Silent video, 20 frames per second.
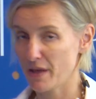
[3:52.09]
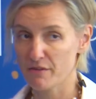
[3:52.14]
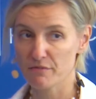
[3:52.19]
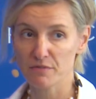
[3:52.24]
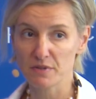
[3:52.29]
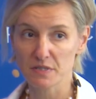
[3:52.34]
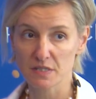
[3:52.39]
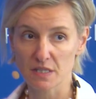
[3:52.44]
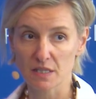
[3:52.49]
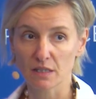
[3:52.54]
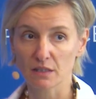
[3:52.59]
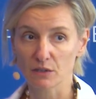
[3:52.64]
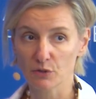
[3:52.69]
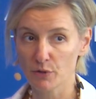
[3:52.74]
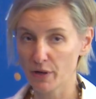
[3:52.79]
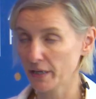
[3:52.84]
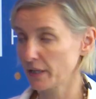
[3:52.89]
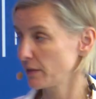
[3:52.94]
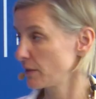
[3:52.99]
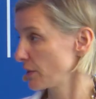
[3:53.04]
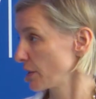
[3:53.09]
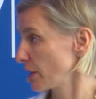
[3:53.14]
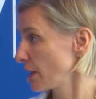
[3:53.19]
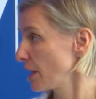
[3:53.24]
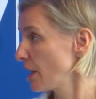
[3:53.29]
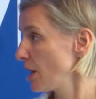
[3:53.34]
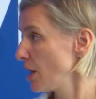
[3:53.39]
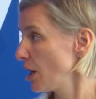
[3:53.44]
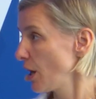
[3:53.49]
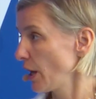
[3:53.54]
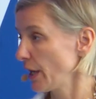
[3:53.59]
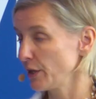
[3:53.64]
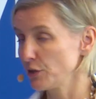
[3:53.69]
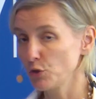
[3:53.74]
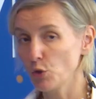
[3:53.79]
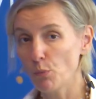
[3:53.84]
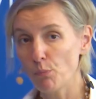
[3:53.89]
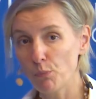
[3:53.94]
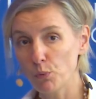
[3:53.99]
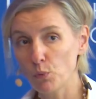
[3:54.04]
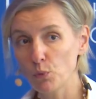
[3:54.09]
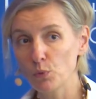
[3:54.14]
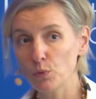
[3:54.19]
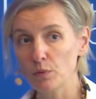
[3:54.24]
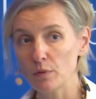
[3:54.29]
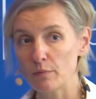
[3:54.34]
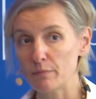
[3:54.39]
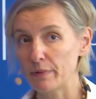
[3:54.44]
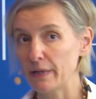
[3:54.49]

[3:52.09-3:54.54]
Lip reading: every single creditor in your pool,